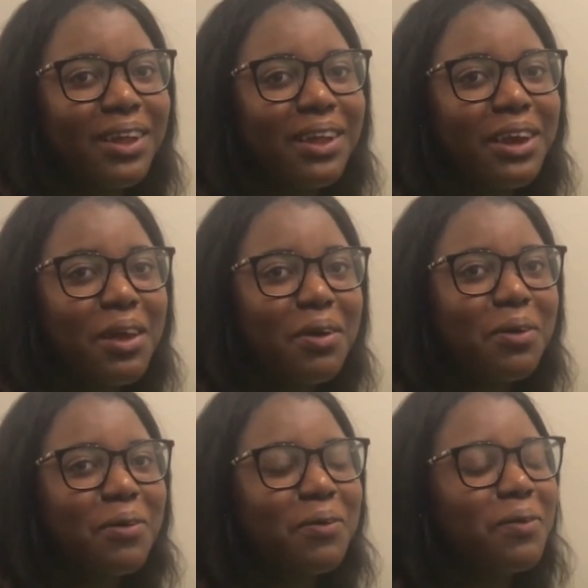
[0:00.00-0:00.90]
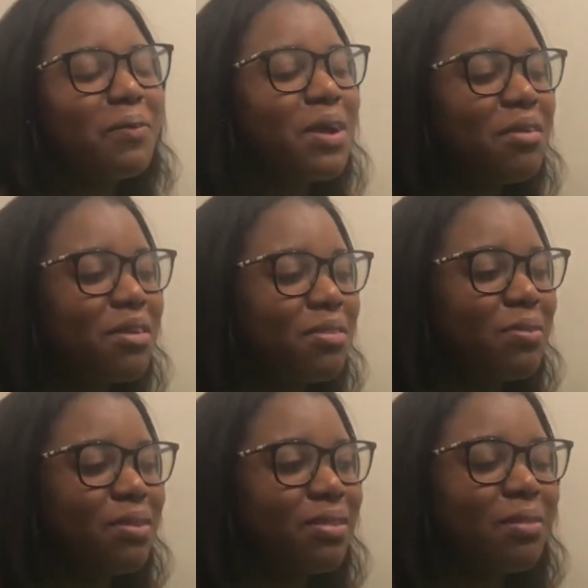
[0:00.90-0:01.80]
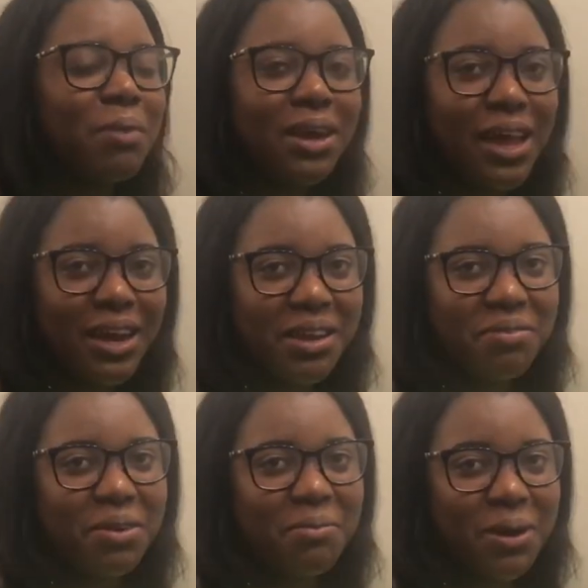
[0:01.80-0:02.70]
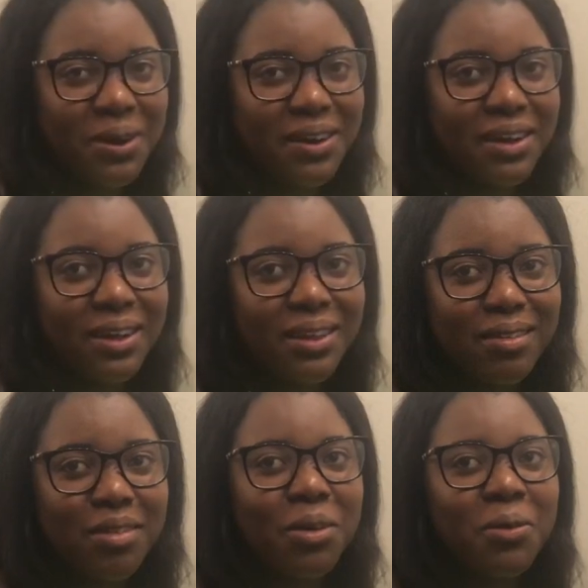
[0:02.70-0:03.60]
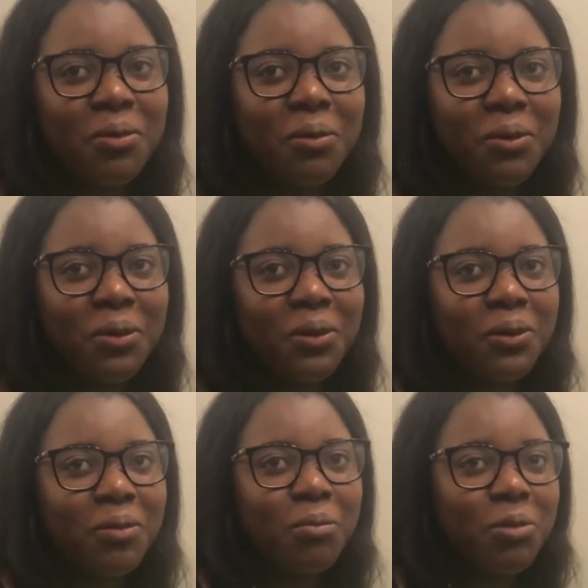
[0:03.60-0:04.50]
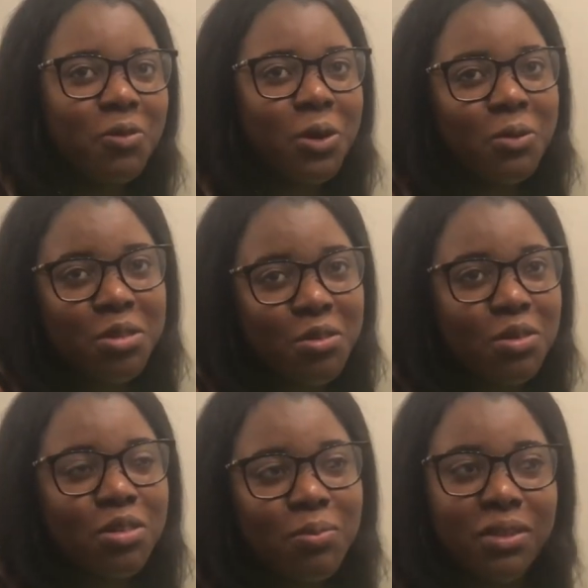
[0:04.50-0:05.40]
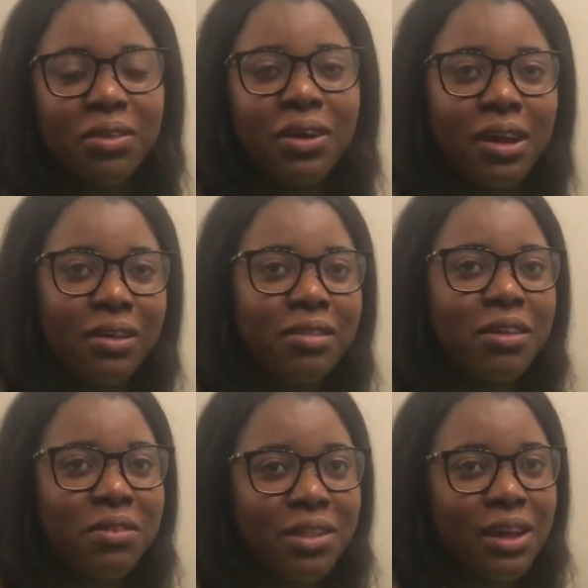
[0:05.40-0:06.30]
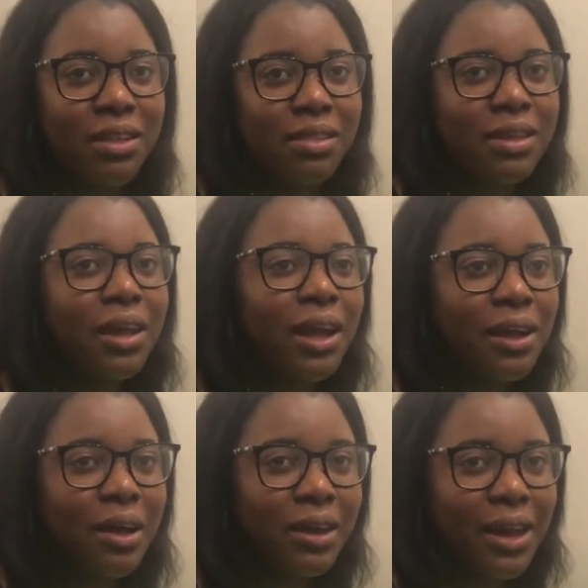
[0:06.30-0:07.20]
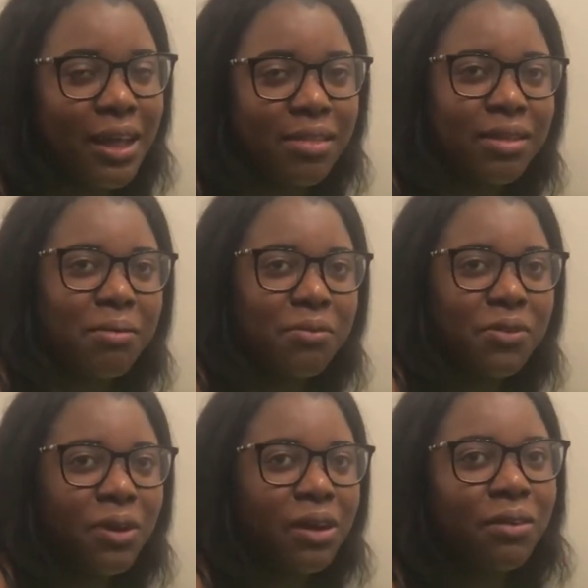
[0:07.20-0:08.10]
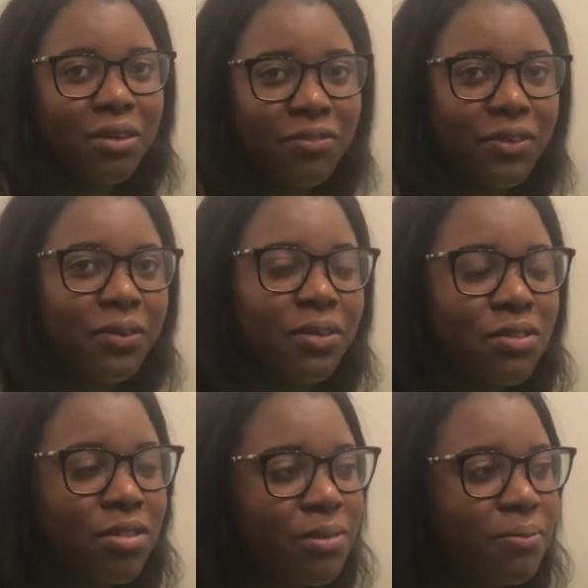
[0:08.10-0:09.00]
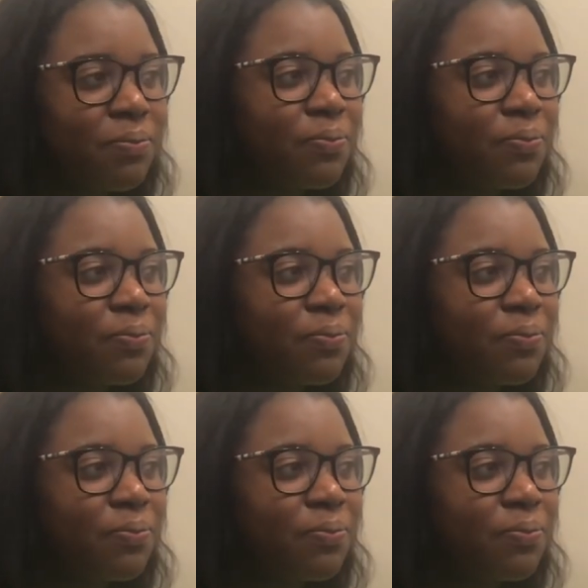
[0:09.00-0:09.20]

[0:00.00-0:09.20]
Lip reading: No, when Christmas, my dad lived in America, so before it was Christmas, I'd always, everything I see, I call and ask him for it, or a phone or something.